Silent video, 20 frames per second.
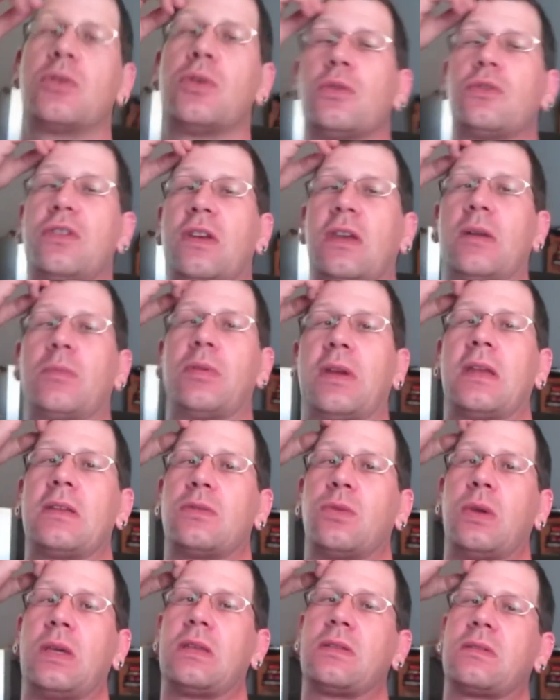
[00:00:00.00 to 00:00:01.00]
cool jailbreak
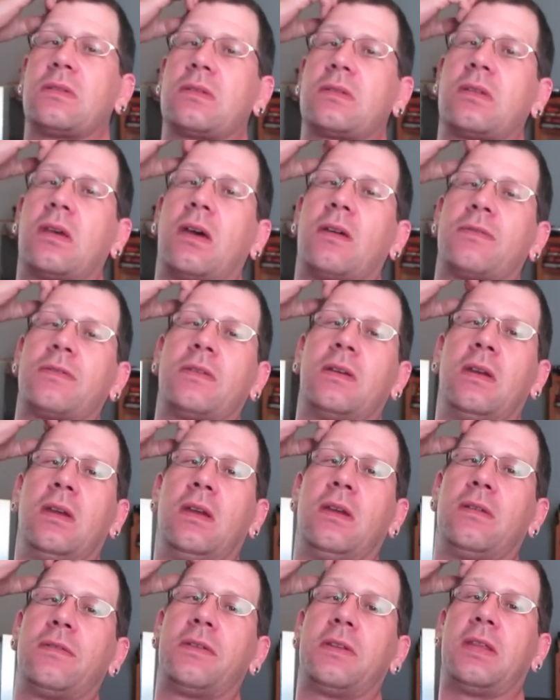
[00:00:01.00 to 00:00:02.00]
tweaks and stuff
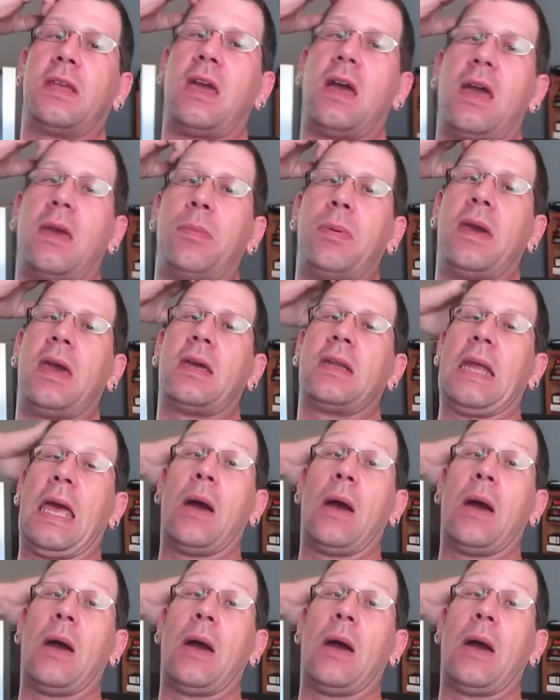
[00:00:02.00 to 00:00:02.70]
for the iPad.